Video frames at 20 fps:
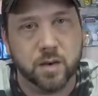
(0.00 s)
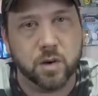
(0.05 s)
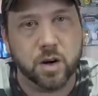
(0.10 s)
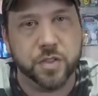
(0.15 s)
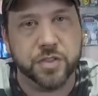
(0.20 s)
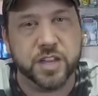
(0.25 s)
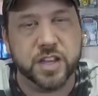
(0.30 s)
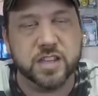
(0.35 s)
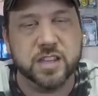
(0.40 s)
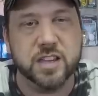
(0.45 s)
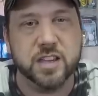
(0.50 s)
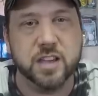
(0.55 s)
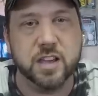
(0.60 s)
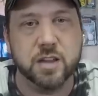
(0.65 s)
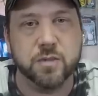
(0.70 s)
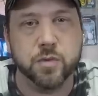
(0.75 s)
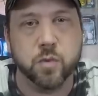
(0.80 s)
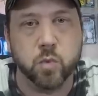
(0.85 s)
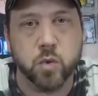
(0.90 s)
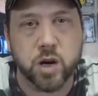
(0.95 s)
want to thank you
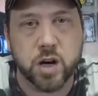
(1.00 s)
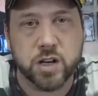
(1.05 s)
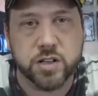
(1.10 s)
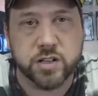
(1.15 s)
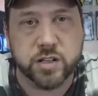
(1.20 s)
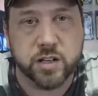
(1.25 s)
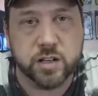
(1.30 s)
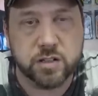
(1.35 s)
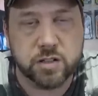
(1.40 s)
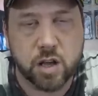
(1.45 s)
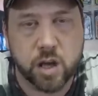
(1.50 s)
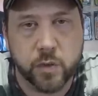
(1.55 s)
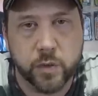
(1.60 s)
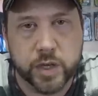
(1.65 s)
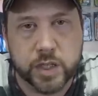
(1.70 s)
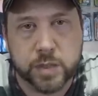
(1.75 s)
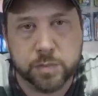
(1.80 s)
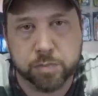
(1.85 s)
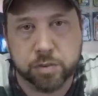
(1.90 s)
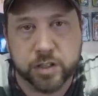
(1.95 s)
again for watching. As
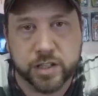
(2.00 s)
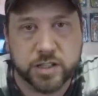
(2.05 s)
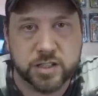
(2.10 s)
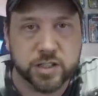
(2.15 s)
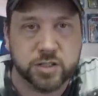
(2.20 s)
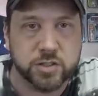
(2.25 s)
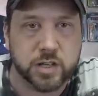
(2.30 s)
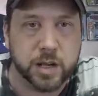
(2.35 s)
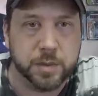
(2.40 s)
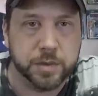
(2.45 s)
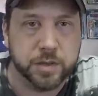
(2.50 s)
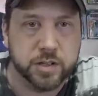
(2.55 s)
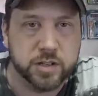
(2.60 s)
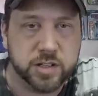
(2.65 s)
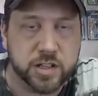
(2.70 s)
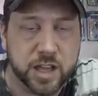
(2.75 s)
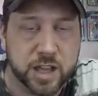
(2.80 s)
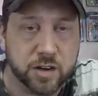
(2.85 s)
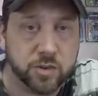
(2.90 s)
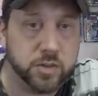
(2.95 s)
always, please subscribe to this
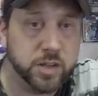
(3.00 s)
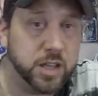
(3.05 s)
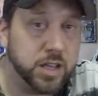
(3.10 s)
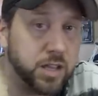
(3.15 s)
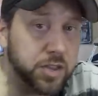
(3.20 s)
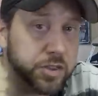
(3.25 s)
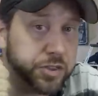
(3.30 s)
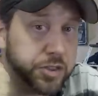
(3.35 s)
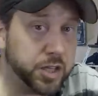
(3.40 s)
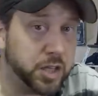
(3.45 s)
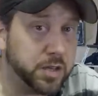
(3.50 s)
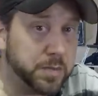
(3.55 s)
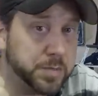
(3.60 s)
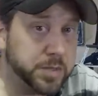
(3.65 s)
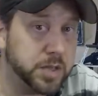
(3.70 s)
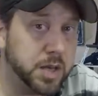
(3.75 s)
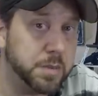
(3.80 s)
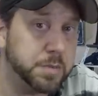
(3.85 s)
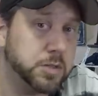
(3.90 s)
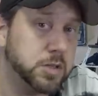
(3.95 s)
channel. Hit
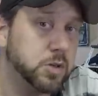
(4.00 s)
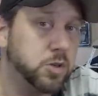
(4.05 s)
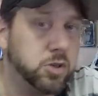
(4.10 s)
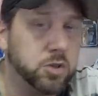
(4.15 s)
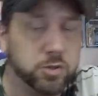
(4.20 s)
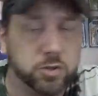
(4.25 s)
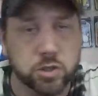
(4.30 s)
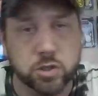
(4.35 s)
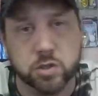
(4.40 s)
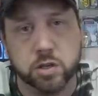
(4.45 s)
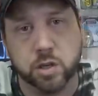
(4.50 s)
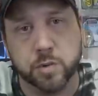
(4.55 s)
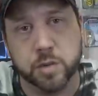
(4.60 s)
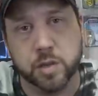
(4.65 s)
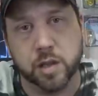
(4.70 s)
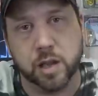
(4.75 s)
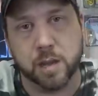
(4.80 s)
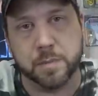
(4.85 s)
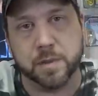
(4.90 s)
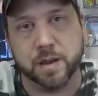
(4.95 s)
thumbs up so you too know
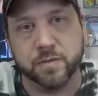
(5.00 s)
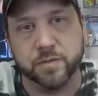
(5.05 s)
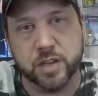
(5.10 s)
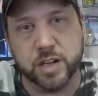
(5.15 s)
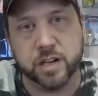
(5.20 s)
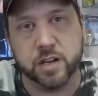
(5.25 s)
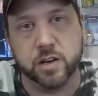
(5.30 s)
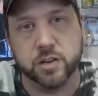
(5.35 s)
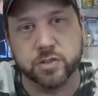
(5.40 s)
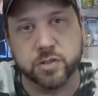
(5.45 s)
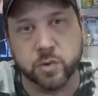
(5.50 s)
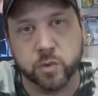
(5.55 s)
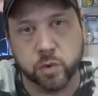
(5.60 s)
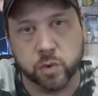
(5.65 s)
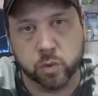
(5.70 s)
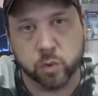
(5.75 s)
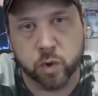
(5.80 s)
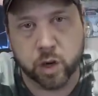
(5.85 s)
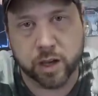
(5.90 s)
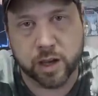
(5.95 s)
you like my videos and
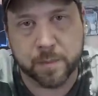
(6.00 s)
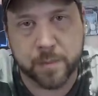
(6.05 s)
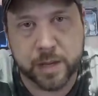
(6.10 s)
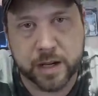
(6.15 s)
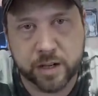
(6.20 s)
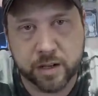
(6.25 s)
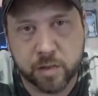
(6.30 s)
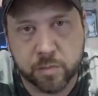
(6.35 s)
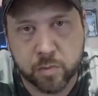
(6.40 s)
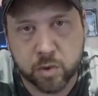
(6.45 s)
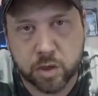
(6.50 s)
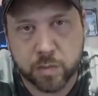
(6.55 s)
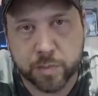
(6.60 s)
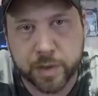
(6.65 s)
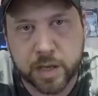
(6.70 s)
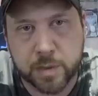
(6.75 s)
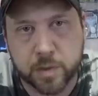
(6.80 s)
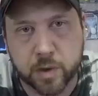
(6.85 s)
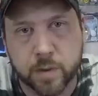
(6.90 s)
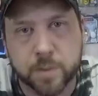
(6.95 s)
will recommend it to more
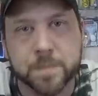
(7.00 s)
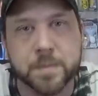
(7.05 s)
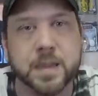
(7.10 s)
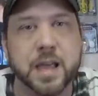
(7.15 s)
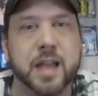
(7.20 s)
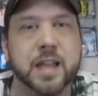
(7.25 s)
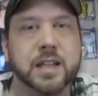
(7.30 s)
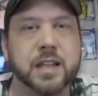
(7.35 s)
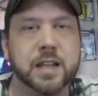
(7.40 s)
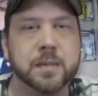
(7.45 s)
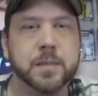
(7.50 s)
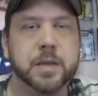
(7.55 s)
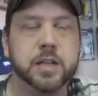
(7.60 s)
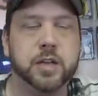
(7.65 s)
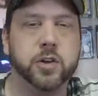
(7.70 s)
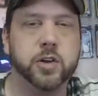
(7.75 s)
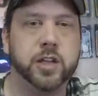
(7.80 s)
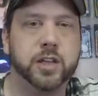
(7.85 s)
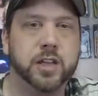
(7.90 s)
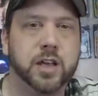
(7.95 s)
people. And let me
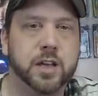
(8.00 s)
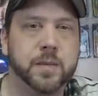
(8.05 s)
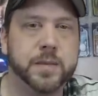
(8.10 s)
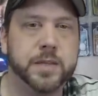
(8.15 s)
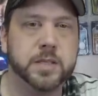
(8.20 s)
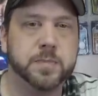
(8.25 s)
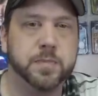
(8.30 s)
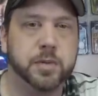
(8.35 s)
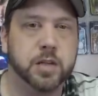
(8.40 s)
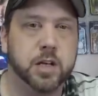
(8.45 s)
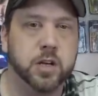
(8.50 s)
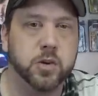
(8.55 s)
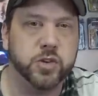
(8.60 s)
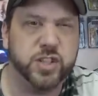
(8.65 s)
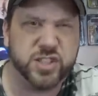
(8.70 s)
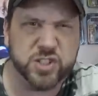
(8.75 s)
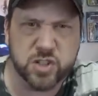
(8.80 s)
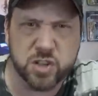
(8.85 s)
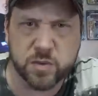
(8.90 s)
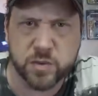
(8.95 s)
know in the comments below,
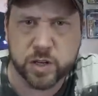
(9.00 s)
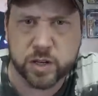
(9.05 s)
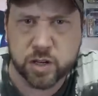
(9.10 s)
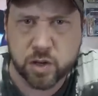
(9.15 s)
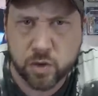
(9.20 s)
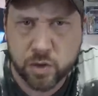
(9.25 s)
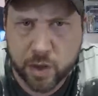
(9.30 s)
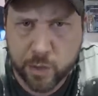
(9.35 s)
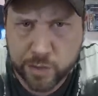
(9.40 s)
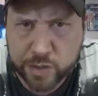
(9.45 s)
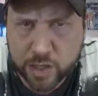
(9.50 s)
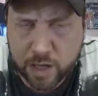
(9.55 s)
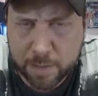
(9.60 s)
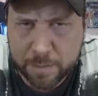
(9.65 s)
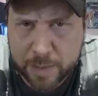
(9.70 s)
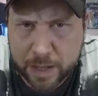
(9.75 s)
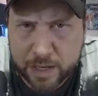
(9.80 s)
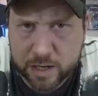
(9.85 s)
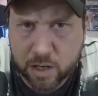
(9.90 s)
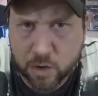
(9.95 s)
did you even know there was a
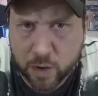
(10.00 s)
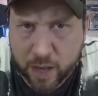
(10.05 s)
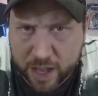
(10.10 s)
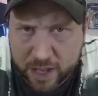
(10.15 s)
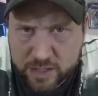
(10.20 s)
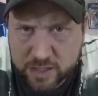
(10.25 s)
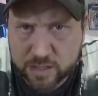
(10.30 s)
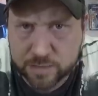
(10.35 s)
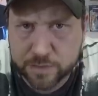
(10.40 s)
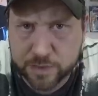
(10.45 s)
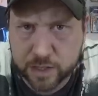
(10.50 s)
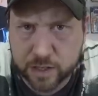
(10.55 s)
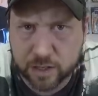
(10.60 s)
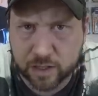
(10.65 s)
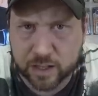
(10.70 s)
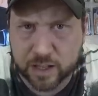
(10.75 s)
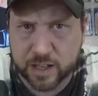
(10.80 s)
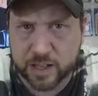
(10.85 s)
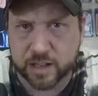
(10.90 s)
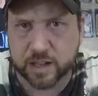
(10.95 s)
Commando action figure
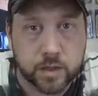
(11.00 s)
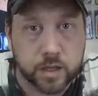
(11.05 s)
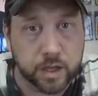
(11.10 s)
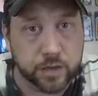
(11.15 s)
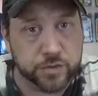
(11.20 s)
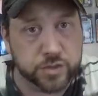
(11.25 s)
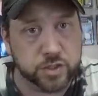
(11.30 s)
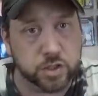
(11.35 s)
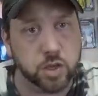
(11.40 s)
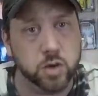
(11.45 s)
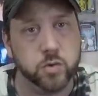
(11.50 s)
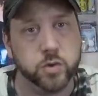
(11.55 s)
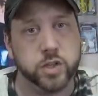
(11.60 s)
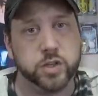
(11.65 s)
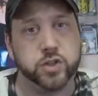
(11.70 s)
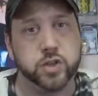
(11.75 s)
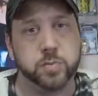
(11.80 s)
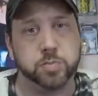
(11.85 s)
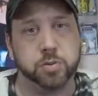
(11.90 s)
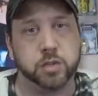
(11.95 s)
line? If so,
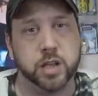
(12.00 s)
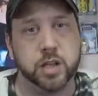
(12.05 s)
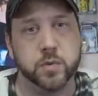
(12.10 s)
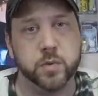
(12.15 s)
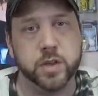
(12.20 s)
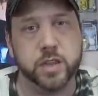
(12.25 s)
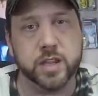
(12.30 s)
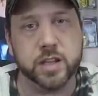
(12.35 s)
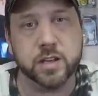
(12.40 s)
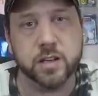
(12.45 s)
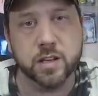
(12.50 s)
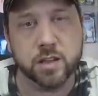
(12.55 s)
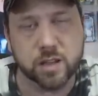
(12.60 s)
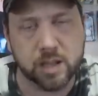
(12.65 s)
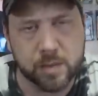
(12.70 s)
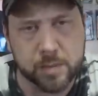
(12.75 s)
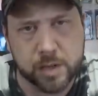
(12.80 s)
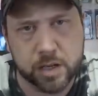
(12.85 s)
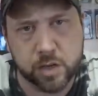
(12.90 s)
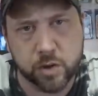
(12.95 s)
did you play with it?
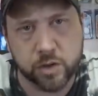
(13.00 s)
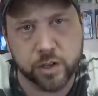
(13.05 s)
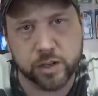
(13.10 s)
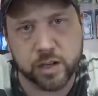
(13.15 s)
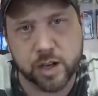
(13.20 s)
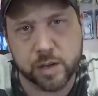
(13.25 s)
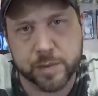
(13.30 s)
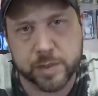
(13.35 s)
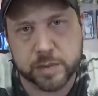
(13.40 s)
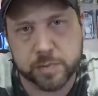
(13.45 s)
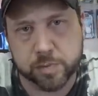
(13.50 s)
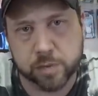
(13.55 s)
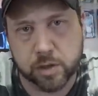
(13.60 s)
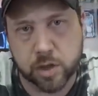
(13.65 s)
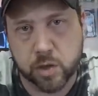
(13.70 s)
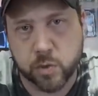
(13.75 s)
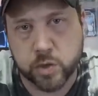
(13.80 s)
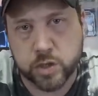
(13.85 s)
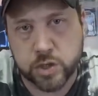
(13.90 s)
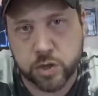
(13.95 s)
Let me know in the comments
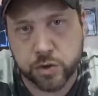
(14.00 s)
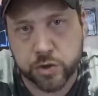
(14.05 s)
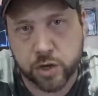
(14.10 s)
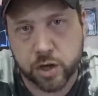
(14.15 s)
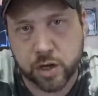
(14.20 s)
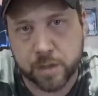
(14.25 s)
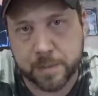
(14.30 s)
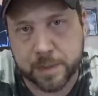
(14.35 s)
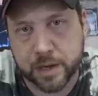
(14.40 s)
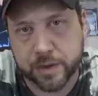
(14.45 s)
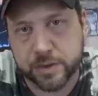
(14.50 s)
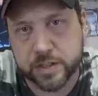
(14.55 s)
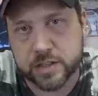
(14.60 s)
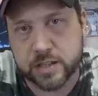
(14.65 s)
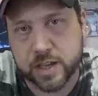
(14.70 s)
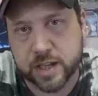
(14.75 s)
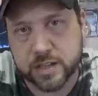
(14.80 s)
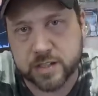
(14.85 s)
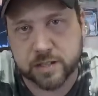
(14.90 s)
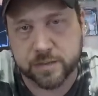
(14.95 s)
below what you thought about
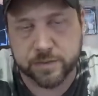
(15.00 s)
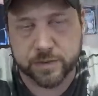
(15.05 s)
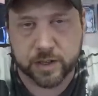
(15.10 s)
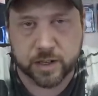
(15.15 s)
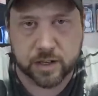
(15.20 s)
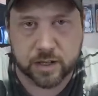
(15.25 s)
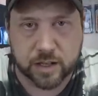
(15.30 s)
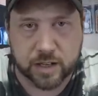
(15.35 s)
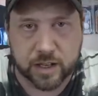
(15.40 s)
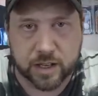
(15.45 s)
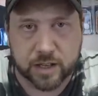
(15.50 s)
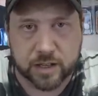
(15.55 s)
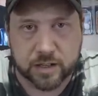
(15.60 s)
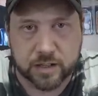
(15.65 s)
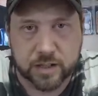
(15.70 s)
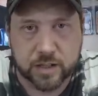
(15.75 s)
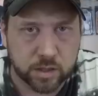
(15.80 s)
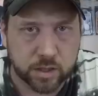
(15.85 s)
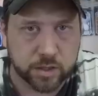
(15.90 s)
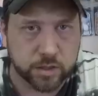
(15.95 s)
this action figure line.
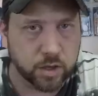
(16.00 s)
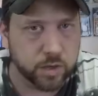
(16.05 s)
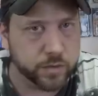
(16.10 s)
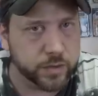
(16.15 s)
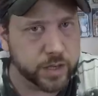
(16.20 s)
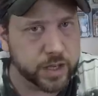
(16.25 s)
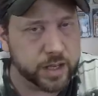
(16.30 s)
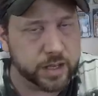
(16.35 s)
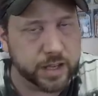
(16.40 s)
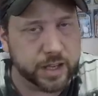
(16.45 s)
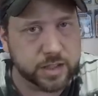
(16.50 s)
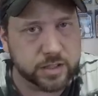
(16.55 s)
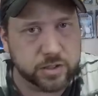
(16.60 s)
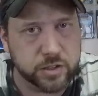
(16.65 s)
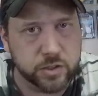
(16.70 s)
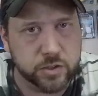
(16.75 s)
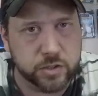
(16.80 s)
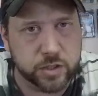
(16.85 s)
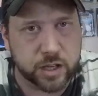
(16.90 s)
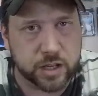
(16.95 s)
And don't forget, next
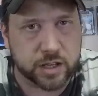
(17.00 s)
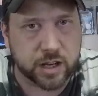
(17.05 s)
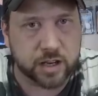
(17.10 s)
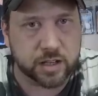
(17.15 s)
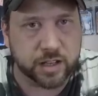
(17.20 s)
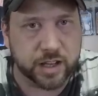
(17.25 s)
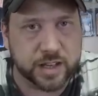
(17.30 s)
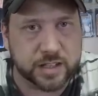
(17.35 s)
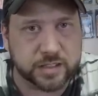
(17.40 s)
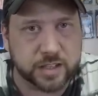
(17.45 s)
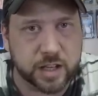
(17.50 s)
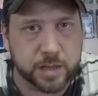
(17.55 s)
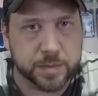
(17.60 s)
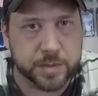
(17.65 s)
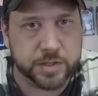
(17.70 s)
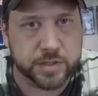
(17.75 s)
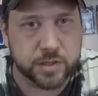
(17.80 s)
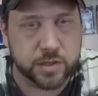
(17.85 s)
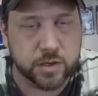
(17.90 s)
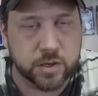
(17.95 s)
Tuesday is our last
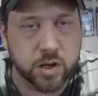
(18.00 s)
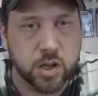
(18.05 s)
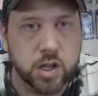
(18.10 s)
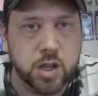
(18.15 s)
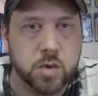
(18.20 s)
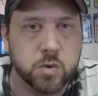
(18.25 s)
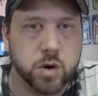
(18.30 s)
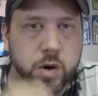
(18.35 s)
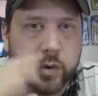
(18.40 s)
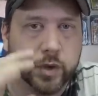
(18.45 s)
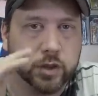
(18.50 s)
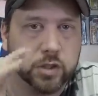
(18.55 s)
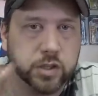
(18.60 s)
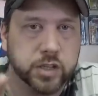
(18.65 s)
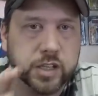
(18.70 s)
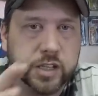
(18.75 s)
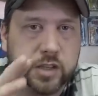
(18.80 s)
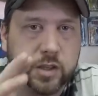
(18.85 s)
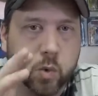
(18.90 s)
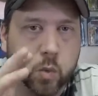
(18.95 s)
episode while we
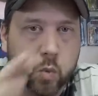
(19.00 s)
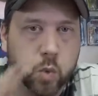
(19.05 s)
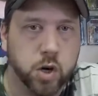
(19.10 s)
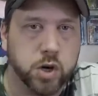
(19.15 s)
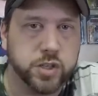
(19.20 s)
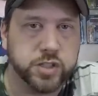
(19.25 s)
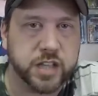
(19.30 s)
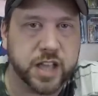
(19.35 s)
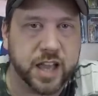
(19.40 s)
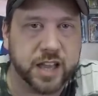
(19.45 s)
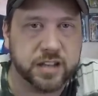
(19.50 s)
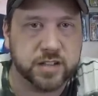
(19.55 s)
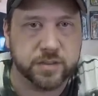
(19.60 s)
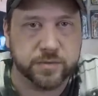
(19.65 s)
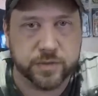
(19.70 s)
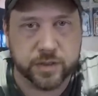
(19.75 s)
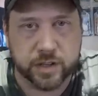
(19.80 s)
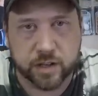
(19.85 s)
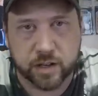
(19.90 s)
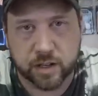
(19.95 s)
look at the worst
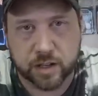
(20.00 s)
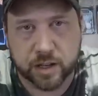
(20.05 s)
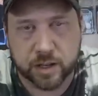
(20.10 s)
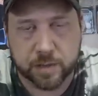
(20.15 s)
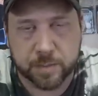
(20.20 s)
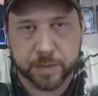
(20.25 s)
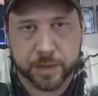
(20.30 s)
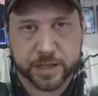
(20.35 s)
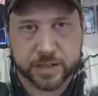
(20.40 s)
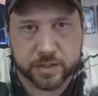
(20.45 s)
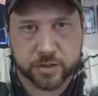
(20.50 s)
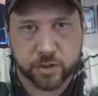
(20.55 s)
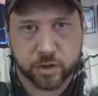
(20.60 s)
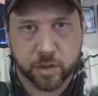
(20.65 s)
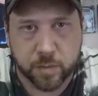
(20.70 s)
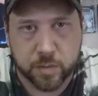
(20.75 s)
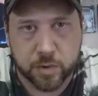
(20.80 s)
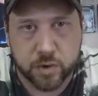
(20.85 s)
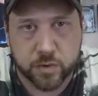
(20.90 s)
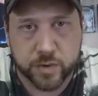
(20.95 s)
action figure line based on
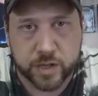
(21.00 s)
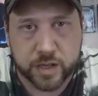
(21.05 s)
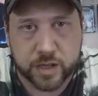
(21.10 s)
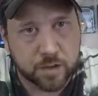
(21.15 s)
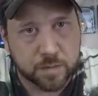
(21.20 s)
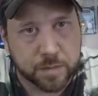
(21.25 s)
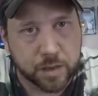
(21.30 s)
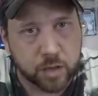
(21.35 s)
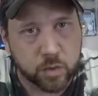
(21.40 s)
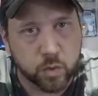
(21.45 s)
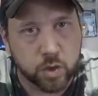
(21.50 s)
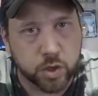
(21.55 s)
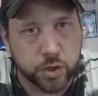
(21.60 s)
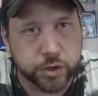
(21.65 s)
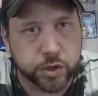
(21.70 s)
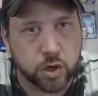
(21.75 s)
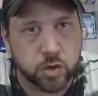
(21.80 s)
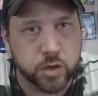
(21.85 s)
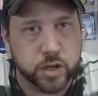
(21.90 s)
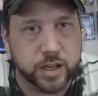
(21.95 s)
a movie. But we'll
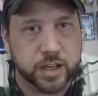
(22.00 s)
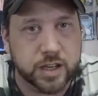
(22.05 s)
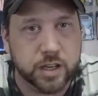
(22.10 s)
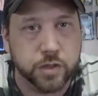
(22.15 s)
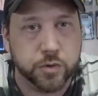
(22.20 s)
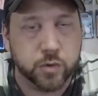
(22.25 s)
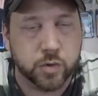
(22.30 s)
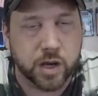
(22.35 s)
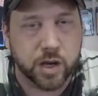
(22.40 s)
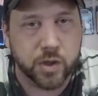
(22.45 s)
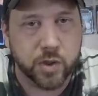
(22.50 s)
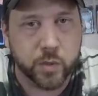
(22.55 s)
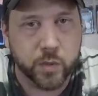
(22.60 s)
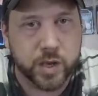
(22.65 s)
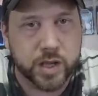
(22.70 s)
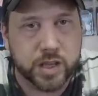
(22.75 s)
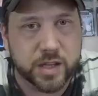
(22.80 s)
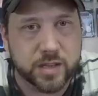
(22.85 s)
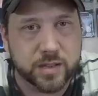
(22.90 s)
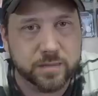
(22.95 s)
talk again throughout the
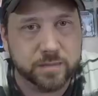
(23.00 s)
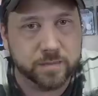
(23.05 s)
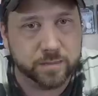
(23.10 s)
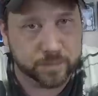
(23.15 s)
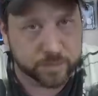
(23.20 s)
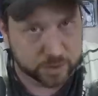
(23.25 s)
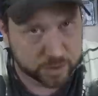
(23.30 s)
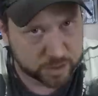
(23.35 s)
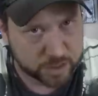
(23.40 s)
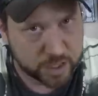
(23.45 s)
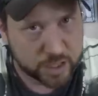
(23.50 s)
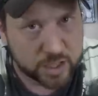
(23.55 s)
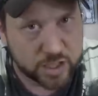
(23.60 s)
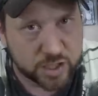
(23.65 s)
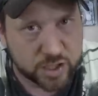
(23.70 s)
week. See you